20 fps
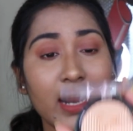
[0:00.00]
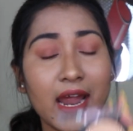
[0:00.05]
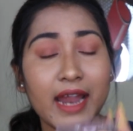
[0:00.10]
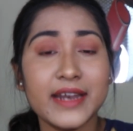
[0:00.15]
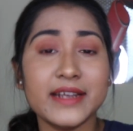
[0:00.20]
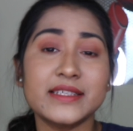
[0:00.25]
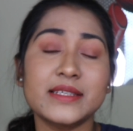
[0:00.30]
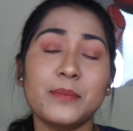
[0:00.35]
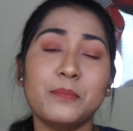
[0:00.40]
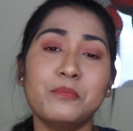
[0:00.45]

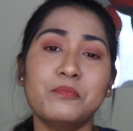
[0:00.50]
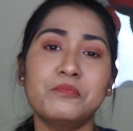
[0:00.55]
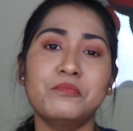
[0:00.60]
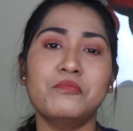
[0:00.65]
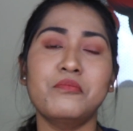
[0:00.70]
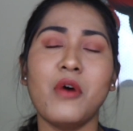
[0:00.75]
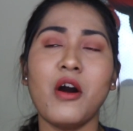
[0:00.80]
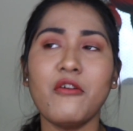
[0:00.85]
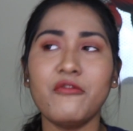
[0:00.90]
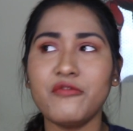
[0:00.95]
and it's a
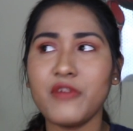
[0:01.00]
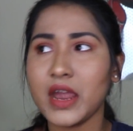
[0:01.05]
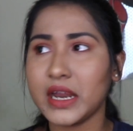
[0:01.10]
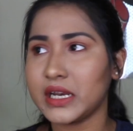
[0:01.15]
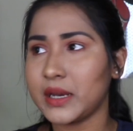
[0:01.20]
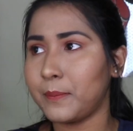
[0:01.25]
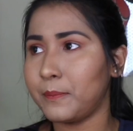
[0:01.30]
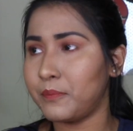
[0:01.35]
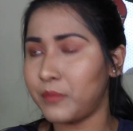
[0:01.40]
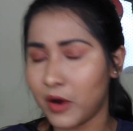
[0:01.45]

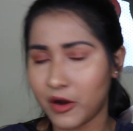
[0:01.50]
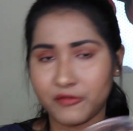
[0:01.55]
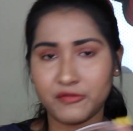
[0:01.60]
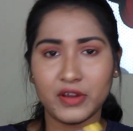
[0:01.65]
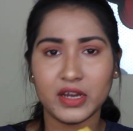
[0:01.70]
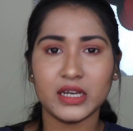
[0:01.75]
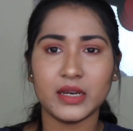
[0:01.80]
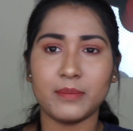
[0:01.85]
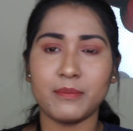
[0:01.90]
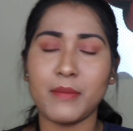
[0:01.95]

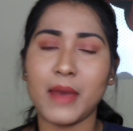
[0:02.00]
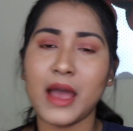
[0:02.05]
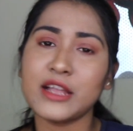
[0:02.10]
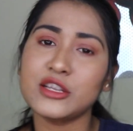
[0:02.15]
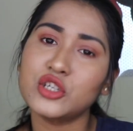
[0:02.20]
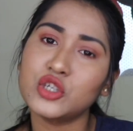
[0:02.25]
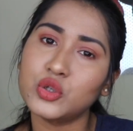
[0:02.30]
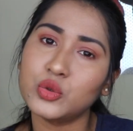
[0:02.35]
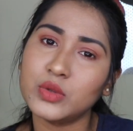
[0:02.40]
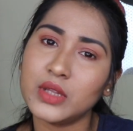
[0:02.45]
perfect
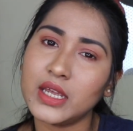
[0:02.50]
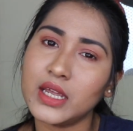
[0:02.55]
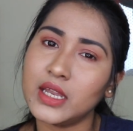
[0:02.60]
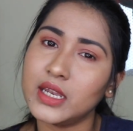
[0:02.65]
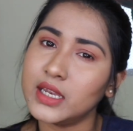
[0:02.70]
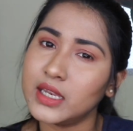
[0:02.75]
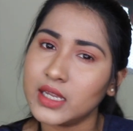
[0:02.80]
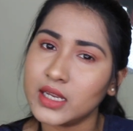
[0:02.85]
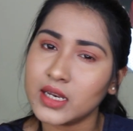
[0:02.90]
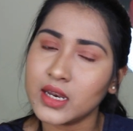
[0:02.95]
match to the
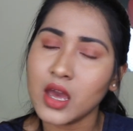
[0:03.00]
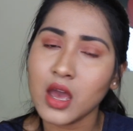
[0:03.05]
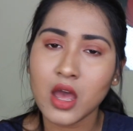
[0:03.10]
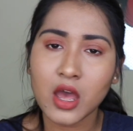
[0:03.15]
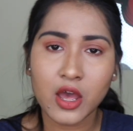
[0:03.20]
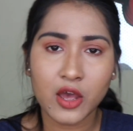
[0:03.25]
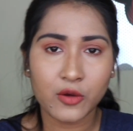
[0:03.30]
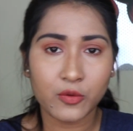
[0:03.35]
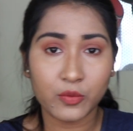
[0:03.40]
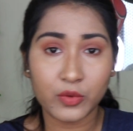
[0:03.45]
Indian
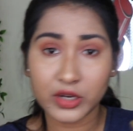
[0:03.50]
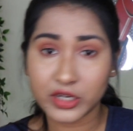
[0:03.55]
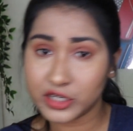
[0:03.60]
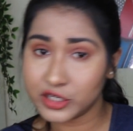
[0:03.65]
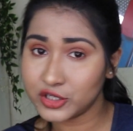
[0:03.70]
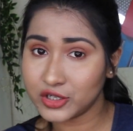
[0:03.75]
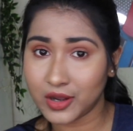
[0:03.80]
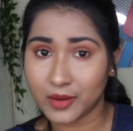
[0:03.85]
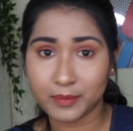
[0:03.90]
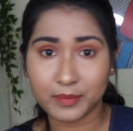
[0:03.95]

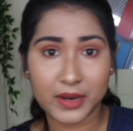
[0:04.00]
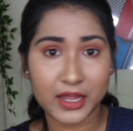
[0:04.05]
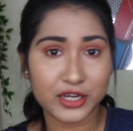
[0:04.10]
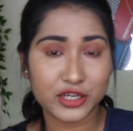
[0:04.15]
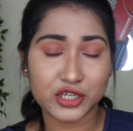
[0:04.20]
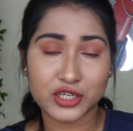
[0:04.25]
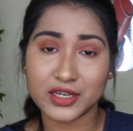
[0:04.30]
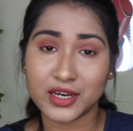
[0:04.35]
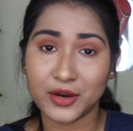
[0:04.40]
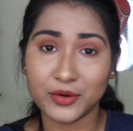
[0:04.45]
British
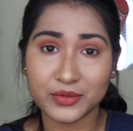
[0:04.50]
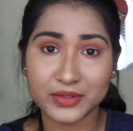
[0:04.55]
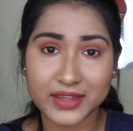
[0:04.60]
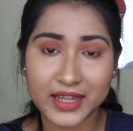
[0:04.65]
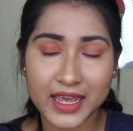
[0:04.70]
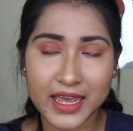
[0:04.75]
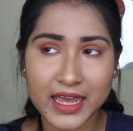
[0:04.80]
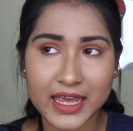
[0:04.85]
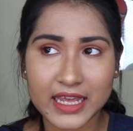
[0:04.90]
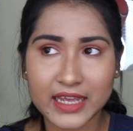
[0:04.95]
complexion out
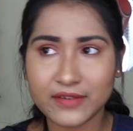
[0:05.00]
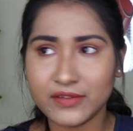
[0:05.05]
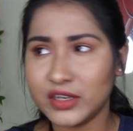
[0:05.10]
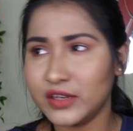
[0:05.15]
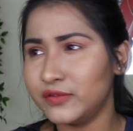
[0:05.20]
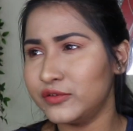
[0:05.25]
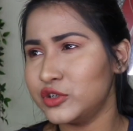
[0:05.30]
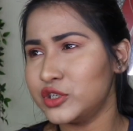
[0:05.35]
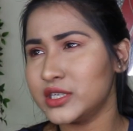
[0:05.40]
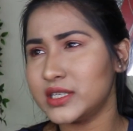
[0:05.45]
there. Even
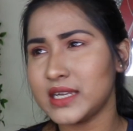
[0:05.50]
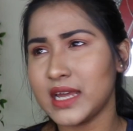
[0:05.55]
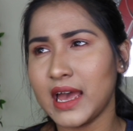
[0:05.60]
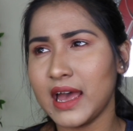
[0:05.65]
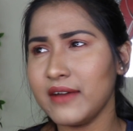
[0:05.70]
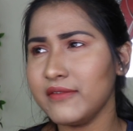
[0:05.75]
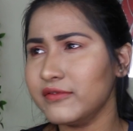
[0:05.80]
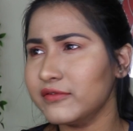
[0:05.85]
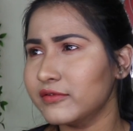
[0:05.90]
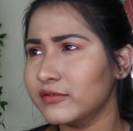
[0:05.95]
if you just
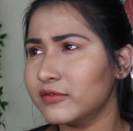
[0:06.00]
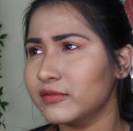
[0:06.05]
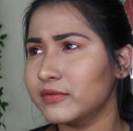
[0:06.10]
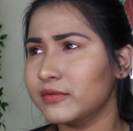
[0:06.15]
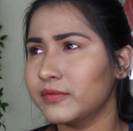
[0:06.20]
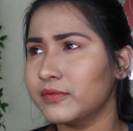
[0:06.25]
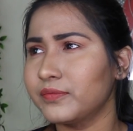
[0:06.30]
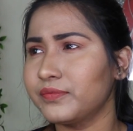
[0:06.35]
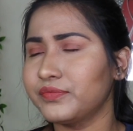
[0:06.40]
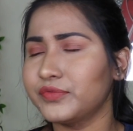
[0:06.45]
have
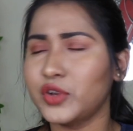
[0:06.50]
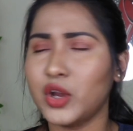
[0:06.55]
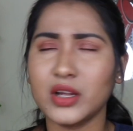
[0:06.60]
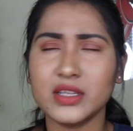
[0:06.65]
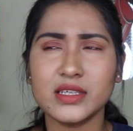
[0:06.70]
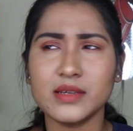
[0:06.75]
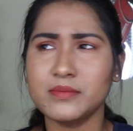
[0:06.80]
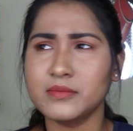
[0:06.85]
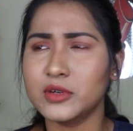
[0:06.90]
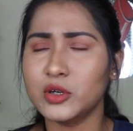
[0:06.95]

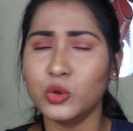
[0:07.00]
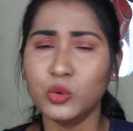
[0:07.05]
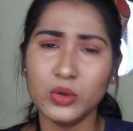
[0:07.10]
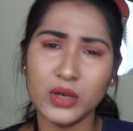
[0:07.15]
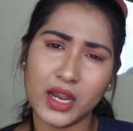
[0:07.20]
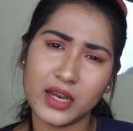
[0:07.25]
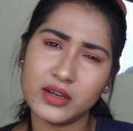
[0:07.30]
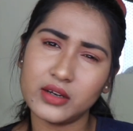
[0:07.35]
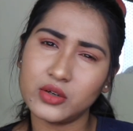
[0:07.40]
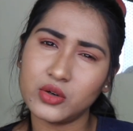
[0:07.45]
got some
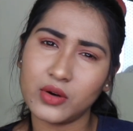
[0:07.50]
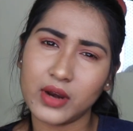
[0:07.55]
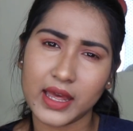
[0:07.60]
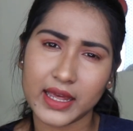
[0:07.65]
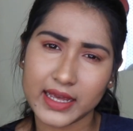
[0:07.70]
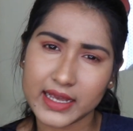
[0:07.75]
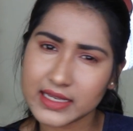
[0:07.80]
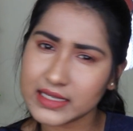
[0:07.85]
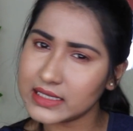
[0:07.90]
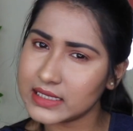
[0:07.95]
cool undertone, I
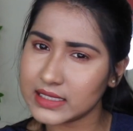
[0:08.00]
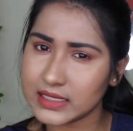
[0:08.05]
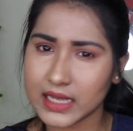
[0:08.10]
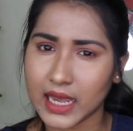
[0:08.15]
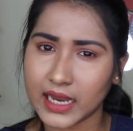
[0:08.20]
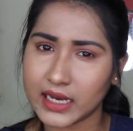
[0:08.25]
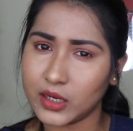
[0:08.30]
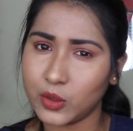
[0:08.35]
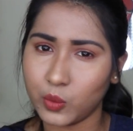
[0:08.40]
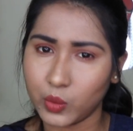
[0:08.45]
guess this
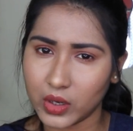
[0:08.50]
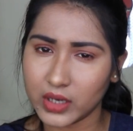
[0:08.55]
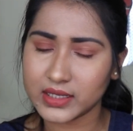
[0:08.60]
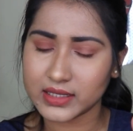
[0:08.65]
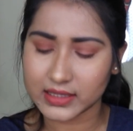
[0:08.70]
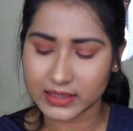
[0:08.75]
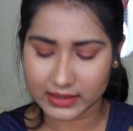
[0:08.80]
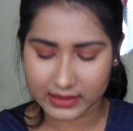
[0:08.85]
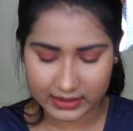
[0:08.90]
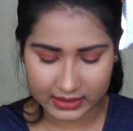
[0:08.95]
kind of
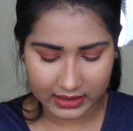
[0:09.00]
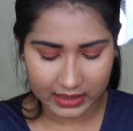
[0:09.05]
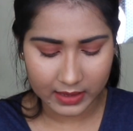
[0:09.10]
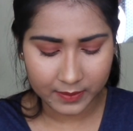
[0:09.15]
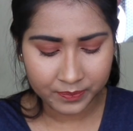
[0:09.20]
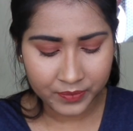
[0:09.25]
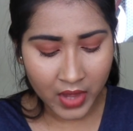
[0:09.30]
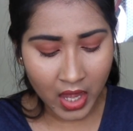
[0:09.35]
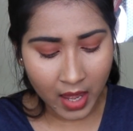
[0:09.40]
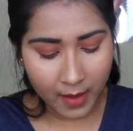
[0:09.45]
works still,
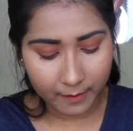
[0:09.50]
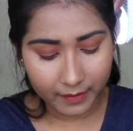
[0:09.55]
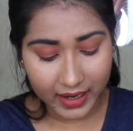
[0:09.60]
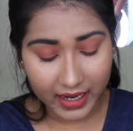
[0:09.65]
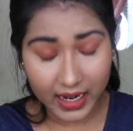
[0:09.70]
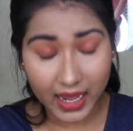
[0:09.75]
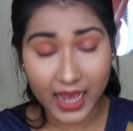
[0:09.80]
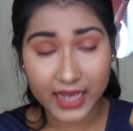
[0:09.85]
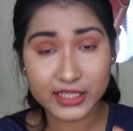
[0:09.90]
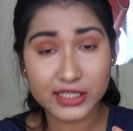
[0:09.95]

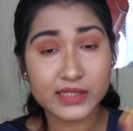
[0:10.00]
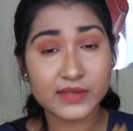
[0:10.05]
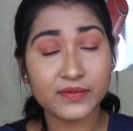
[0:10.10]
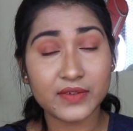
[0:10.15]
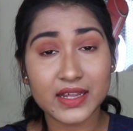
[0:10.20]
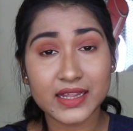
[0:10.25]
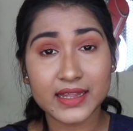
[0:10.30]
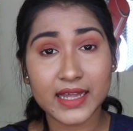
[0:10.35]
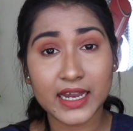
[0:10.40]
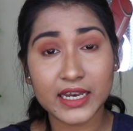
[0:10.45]
but I just
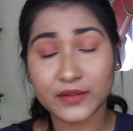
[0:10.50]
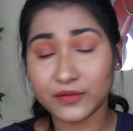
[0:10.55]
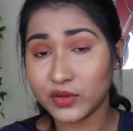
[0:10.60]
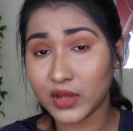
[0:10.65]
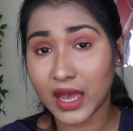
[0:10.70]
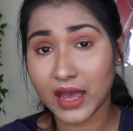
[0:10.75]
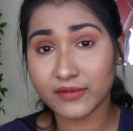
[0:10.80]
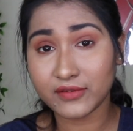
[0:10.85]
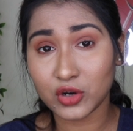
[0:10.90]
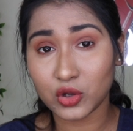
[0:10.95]
feel that if
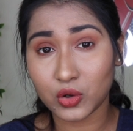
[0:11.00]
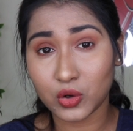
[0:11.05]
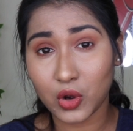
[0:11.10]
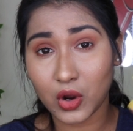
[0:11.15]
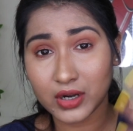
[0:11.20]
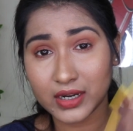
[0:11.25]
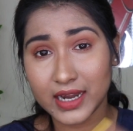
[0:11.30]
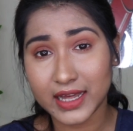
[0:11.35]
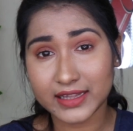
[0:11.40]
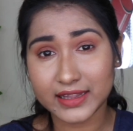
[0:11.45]
you have
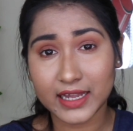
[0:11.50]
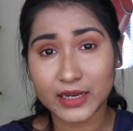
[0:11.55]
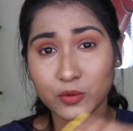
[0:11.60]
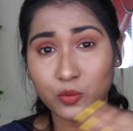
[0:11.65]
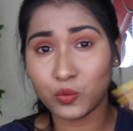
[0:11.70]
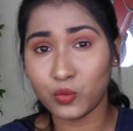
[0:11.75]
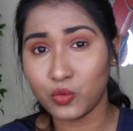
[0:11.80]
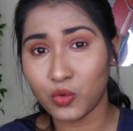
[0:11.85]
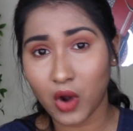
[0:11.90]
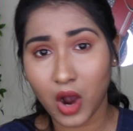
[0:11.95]
got like that
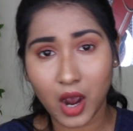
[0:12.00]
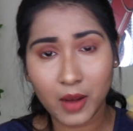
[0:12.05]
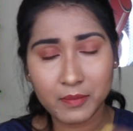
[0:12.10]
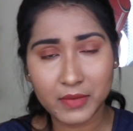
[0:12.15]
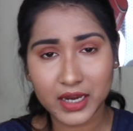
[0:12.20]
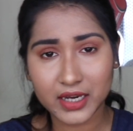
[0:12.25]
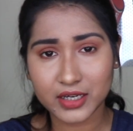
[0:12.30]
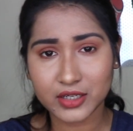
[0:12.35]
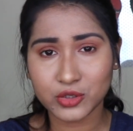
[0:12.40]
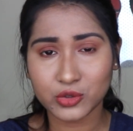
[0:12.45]
warm
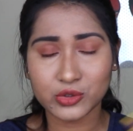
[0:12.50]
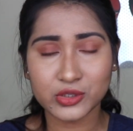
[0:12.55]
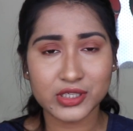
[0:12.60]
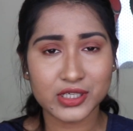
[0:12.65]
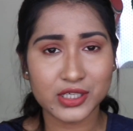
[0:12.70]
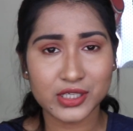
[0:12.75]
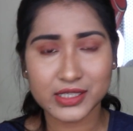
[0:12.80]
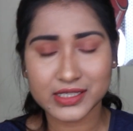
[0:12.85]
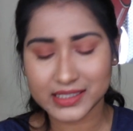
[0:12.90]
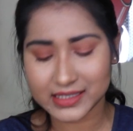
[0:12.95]
undertones
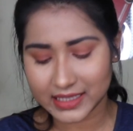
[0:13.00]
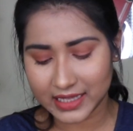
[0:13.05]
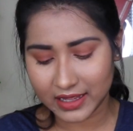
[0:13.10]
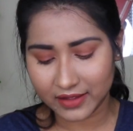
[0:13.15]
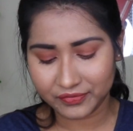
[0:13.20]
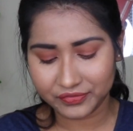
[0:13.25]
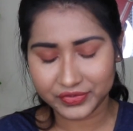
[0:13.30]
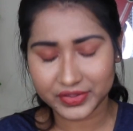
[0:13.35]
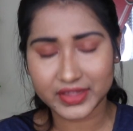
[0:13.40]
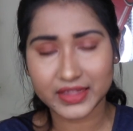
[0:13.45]
in your
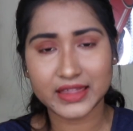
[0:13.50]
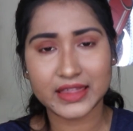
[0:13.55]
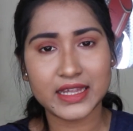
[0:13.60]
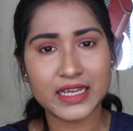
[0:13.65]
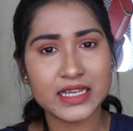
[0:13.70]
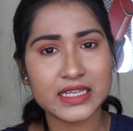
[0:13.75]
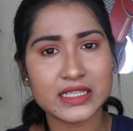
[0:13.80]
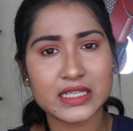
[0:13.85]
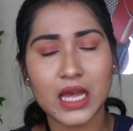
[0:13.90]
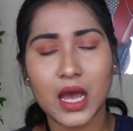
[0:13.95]
skin,
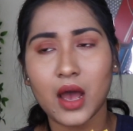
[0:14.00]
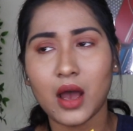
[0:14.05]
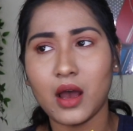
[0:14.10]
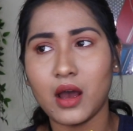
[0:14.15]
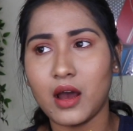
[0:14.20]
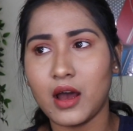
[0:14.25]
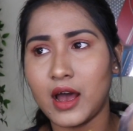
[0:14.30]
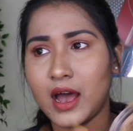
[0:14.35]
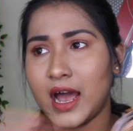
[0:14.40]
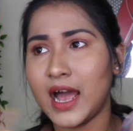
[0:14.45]
this
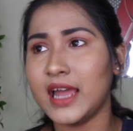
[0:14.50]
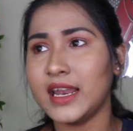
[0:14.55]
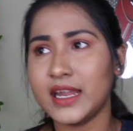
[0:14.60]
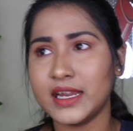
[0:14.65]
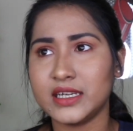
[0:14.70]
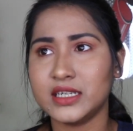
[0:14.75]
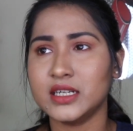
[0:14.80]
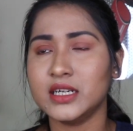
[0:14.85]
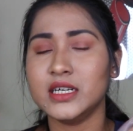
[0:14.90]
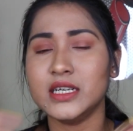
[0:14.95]

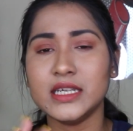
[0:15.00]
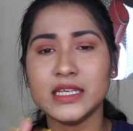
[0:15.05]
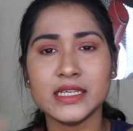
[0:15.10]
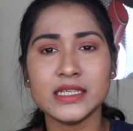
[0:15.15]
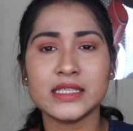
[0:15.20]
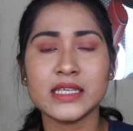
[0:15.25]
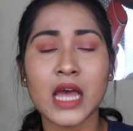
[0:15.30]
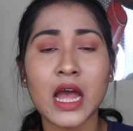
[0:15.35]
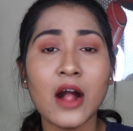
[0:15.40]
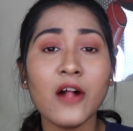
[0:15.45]
highlighter
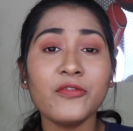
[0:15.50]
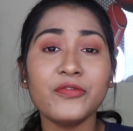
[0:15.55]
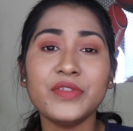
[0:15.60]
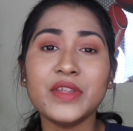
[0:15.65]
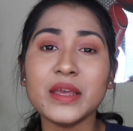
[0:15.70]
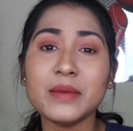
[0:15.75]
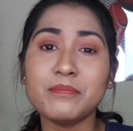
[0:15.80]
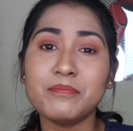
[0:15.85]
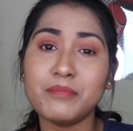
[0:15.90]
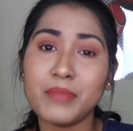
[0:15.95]
is
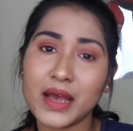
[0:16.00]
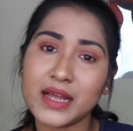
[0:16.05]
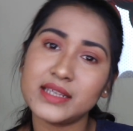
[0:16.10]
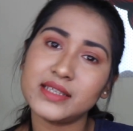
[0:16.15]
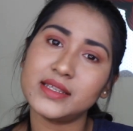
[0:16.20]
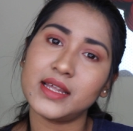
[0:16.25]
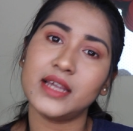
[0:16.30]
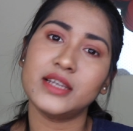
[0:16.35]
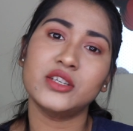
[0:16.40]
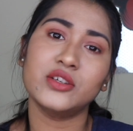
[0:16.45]
the
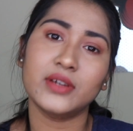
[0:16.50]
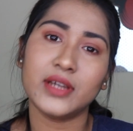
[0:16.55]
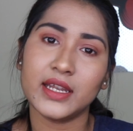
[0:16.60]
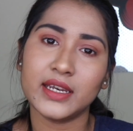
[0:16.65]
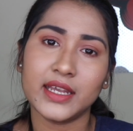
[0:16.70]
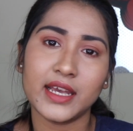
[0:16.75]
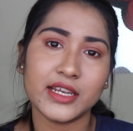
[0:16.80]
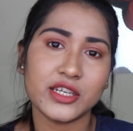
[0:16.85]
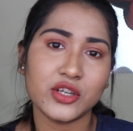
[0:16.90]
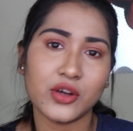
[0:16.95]
best that you can
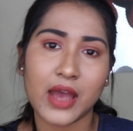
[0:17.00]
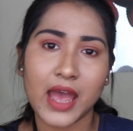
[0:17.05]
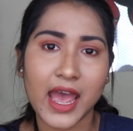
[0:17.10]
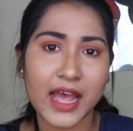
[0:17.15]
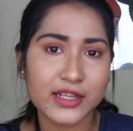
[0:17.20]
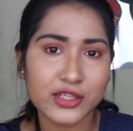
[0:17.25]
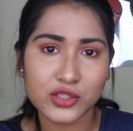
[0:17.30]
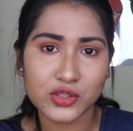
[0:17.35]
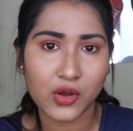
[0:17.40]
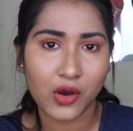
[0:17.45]
get your
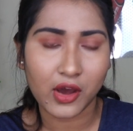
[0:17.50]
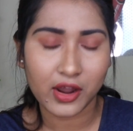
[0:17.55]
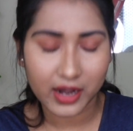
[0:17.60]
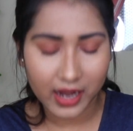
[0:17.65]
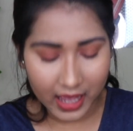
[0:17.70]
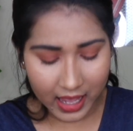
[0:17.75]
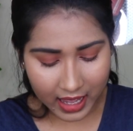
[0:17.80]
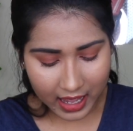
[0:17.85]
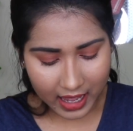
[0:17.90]
hands on.